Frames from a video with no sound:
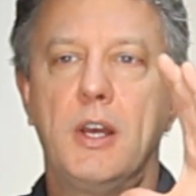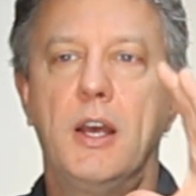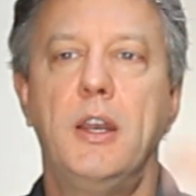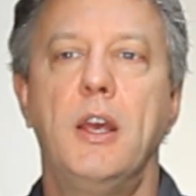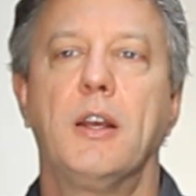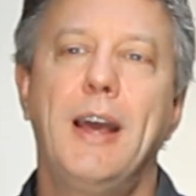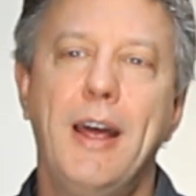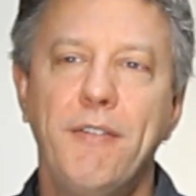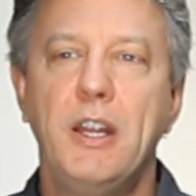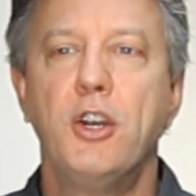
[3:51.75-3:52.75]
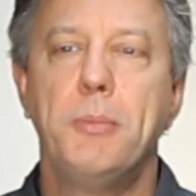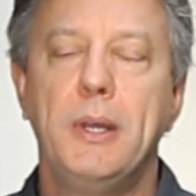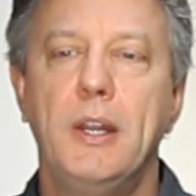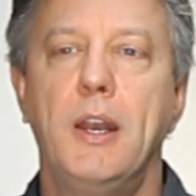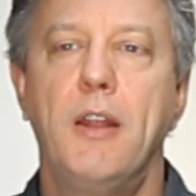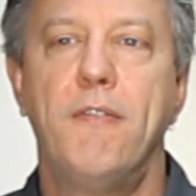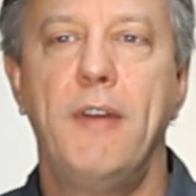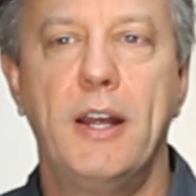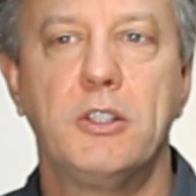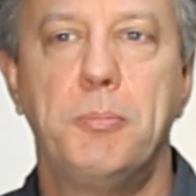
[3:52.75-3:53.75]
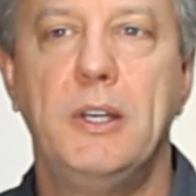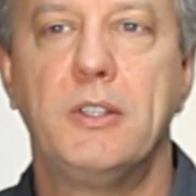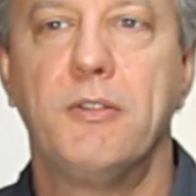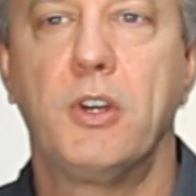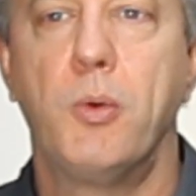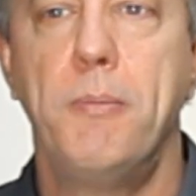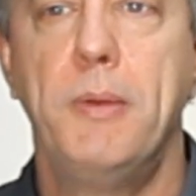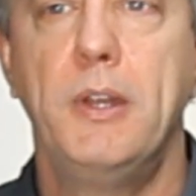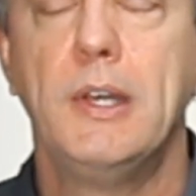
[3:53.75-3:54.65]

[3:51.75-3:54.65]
a kind of an intermediate advanced piece of equipment.